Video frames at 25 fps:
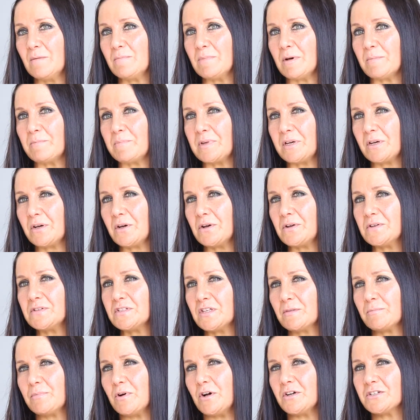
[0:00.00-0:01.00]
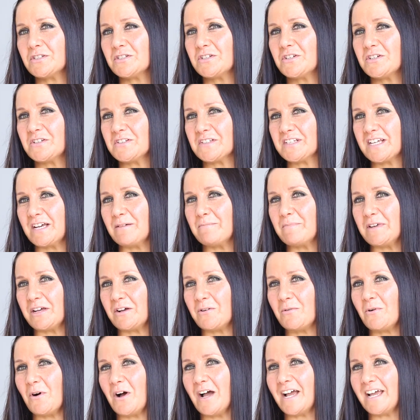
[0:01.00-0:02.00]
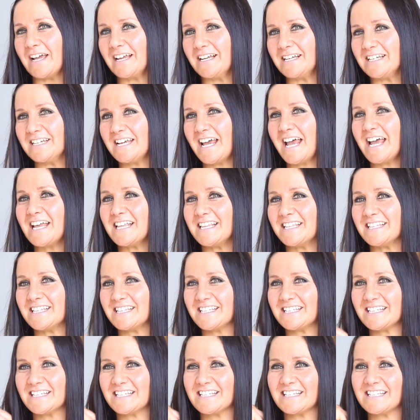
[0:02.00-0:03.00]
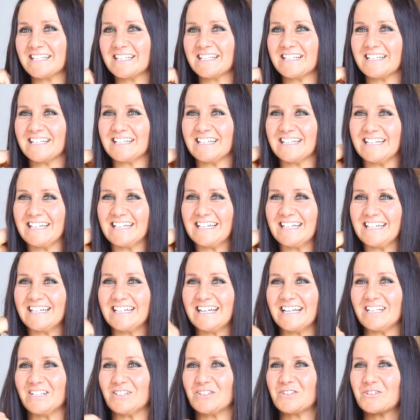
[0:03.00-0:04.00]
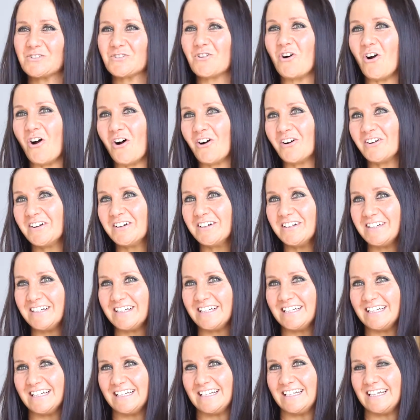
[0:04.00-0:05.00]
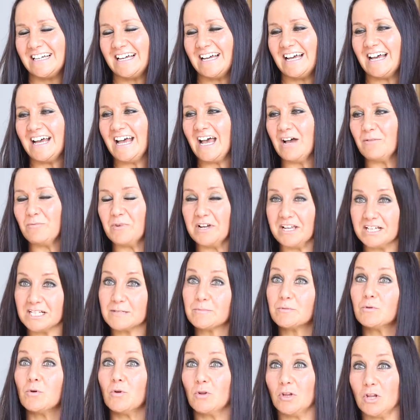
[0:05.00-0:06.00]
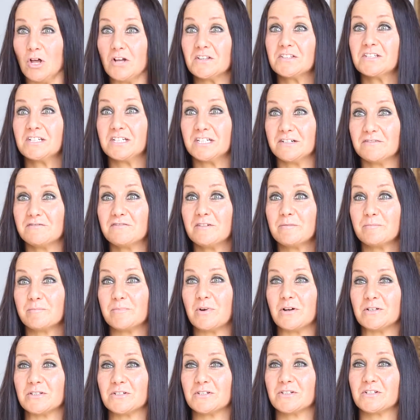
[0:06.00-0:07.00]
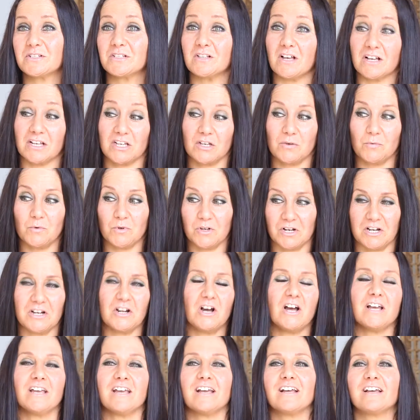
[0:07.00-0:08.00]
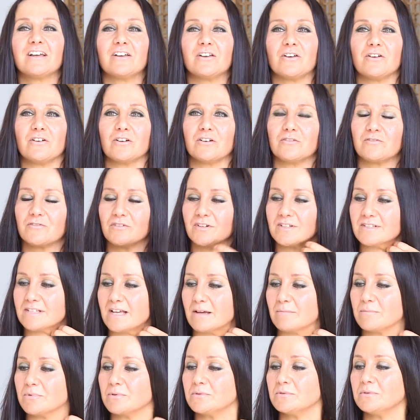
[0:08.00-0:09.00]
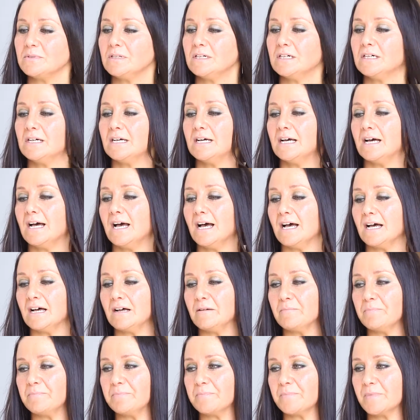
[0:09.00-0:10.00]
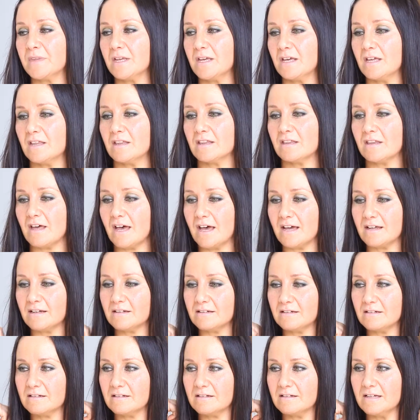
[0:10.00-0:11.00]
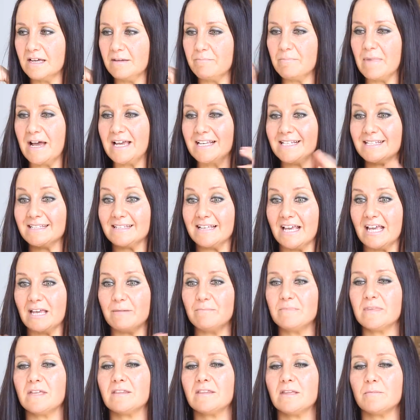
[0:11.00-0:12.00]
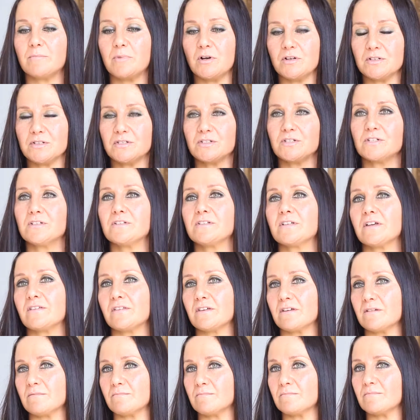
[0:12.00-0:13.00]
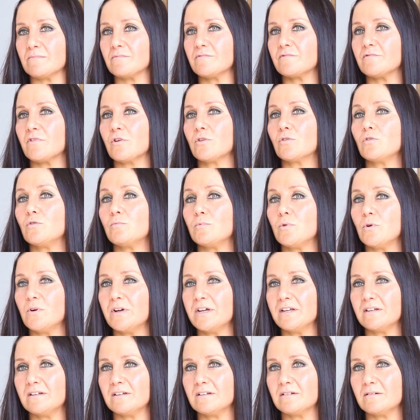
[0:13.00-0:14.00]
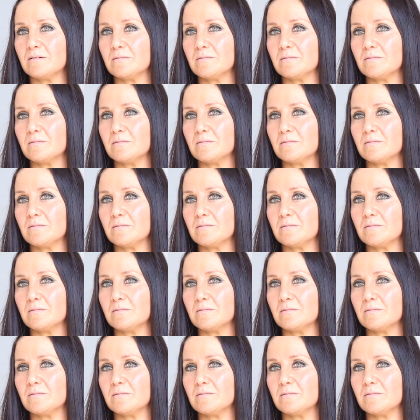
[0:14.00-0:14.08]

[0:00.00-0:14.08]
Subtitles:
But because the postures can be quite intense and strong, and we explore lots of different postures like you would in Iyengar Yoga, for example, that it may seem that the postures are the focal point,